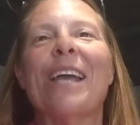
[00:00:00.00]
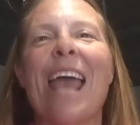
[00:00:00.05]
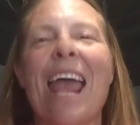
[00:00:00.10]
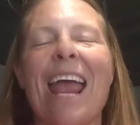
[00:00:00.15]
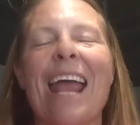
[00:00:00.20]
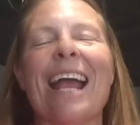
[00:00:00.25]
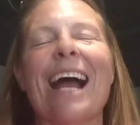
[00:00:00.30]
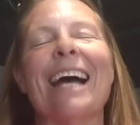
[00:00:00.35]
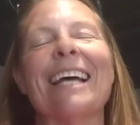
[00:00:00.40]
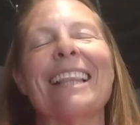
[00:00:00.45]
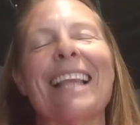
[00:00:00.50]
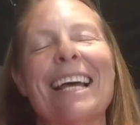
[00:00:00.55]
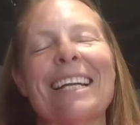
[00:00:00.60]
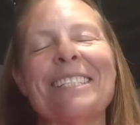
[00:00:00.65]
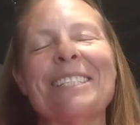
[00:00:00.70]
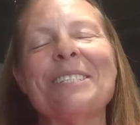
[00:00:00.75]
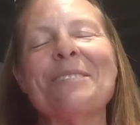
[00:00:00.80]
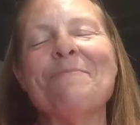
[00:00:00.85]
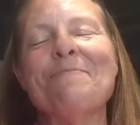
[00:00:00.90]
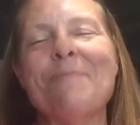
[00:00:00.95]
Okay, I'd
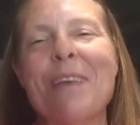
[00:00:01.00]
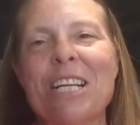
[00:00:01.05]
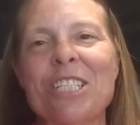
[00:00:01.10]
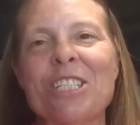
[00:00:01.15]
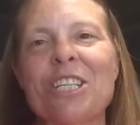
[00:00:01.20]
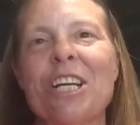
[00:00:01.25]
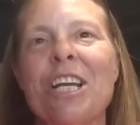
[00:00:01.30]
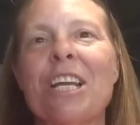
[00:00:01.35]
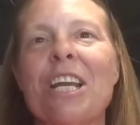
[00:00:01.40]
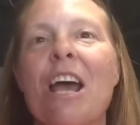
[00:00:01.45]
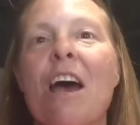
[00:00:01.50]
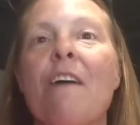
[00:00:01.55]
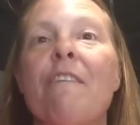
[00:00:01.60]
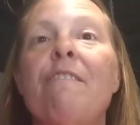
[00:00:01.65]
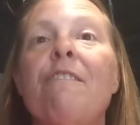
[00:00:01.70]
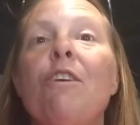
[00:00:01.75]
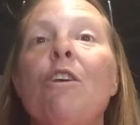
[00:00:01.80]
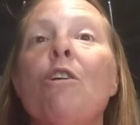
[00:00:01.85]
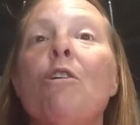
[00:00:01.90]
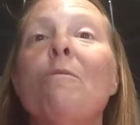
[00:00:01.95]
like to mention a
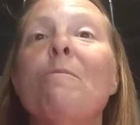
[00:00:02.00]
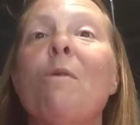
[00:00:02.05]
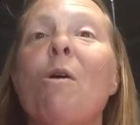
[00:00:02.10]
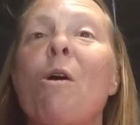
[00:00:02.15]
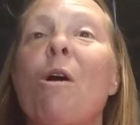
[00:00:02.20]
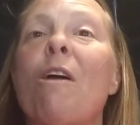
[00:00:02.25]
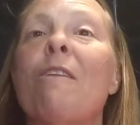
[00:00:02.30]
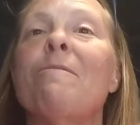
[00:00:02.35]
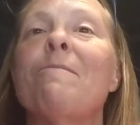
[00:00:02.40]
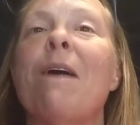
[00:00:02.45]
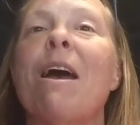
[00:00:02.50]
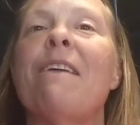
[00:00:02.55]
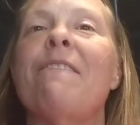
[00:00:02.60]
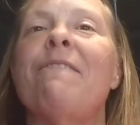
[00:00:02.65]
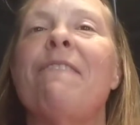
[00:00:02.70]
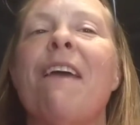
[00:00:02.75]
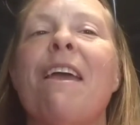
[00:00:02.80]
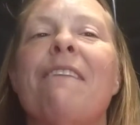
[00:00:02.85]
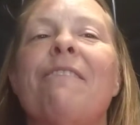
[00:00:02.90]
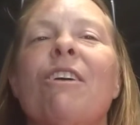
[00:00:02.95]
few more of my
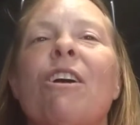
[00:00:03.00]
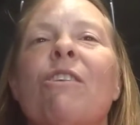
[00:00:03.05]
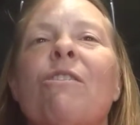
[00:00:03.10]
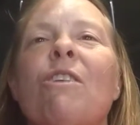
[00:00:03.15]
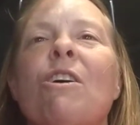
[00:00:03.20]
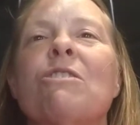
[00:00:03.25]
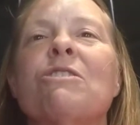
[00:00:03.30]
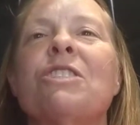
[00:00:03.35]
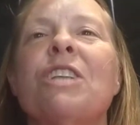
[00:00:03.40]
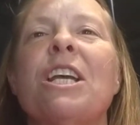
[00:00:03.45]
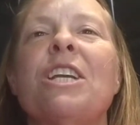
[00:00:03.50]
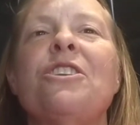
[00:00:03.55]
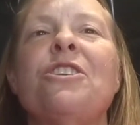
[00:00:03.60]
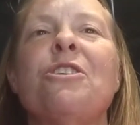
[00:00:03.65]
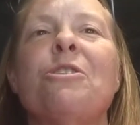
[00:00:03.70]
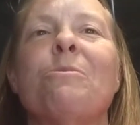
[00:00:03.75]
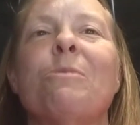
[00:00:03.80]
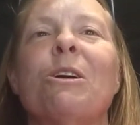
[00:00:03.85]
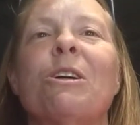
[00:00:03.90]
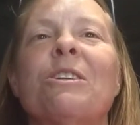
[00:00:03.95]
favorite crochet
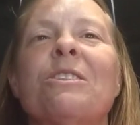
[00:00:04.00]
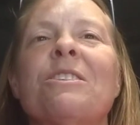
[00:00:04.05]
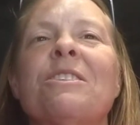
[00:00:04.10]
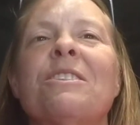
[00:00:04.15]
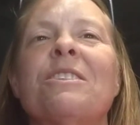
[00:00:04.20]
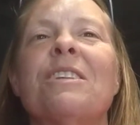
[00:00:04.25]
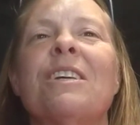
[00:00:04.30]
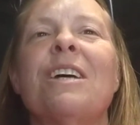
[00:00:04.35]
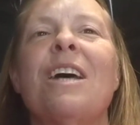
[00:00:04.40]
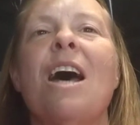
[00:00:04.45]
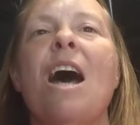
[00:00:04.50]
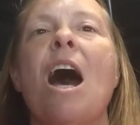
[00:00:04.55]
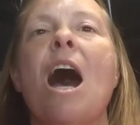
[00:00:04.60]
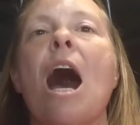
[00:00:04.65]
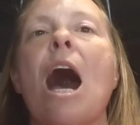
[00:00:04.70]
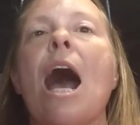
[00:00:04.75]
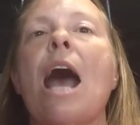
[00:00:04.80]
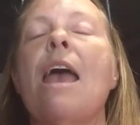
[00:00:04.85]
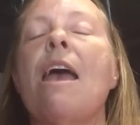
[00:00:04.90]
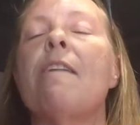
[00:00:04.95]
tubers.
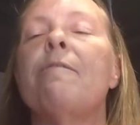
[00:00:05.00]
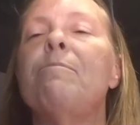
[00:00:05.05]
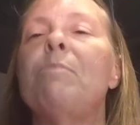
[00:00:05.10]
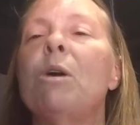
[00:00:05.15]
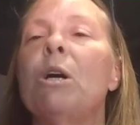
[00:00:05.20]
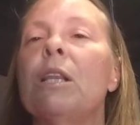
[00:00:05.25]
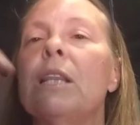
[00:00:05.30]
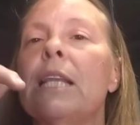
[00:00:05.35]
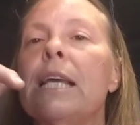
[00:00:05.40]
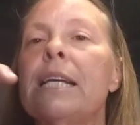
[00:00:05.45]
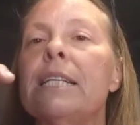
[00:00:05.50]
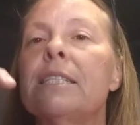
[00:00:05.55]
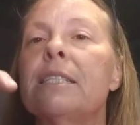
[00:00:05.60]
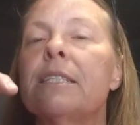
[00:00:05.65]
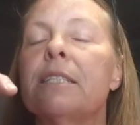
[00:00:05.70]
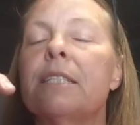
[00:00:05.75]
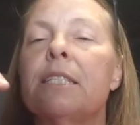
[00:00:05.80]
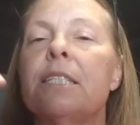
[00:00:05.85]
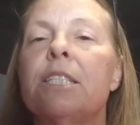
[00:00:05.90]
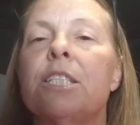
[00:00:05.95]
I have put
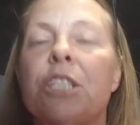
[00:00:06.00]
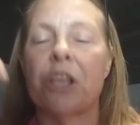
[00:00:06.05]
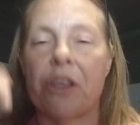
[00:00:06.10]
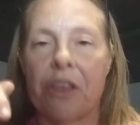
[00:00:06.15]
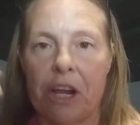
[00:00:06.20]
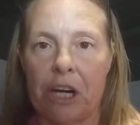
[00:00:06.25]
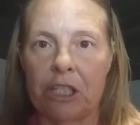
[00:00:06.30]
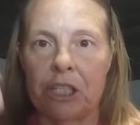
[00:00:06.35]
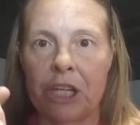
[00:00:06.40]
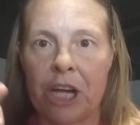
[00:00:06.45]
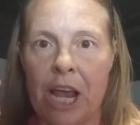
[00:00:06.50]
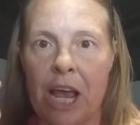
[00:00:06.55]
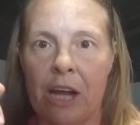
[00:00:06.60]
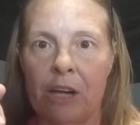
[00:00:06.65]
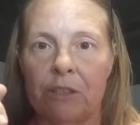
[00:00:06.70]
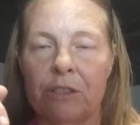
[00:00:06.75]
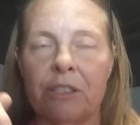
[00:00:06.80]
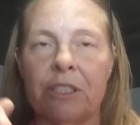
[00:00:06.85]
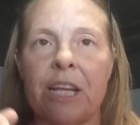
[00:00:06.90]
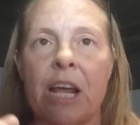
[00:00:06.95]
links to their
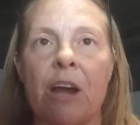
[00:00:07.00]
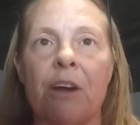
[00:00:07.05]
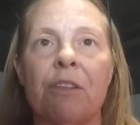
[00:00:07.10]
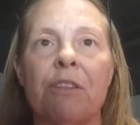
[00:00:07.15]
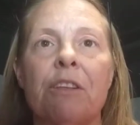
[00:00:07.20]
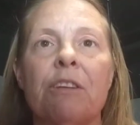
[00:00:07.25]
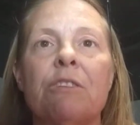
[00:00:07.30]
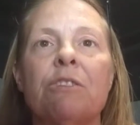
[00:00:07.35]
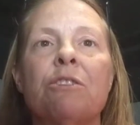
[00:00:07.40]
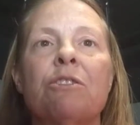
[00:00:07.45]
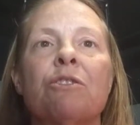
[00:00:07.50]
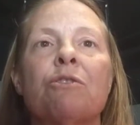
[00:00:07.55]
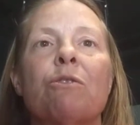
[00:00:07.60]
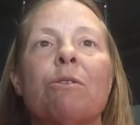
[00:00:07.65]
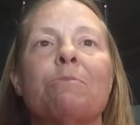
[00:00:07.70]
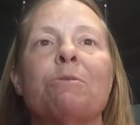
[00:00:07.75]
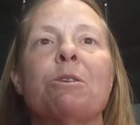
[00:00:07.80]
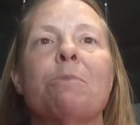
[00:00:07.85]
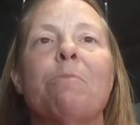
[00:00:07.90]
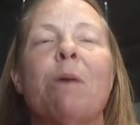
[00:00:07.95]
channels down in the
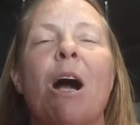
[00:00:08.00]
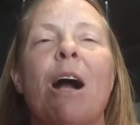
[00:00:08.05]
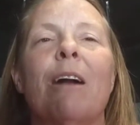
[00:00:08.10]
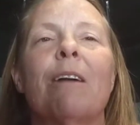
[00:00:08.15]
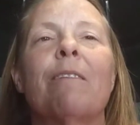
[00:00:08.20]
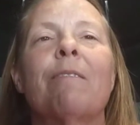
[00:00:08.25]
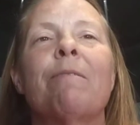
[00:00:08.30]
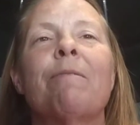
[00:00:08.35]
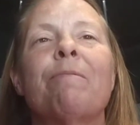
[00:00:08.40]
description box.